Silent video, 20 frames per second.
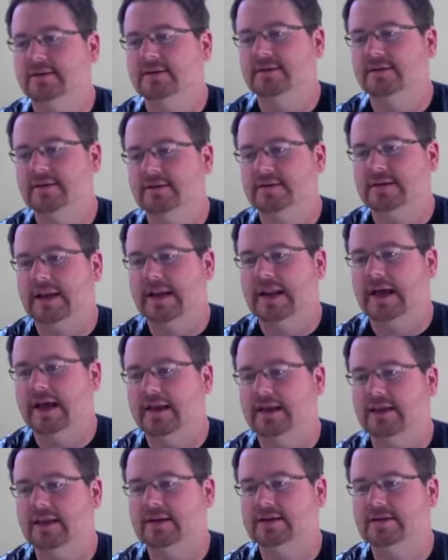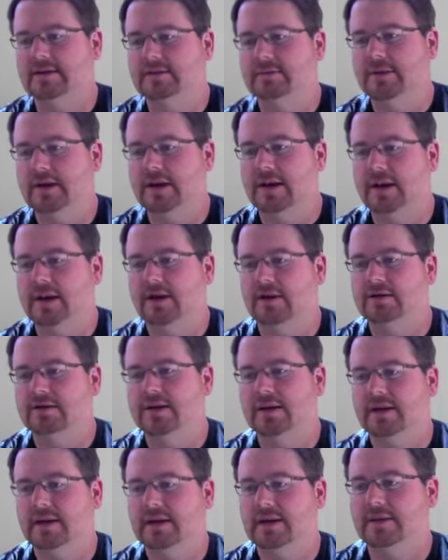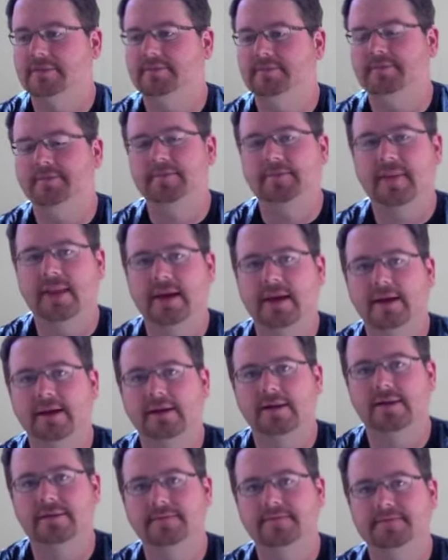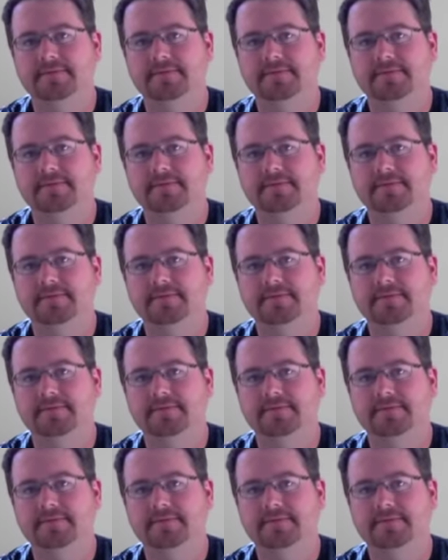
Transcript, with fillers: There's a lot of things. It's been a long time. Um,